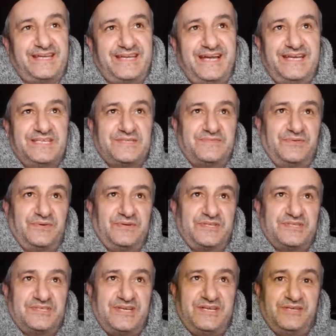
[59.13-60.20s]
case for
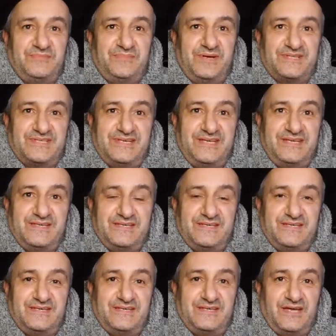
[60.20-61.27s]
the Sandor Martin
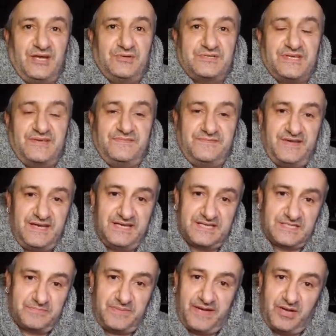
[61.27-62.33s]
JOSE
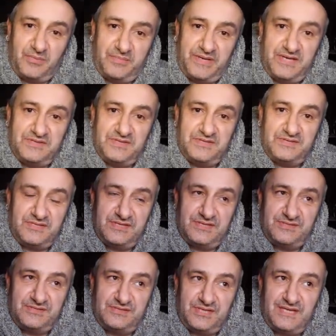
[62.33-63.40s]
FELIX bout being
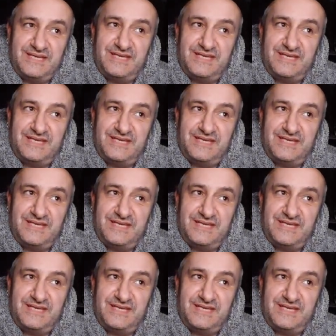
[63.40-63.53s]
the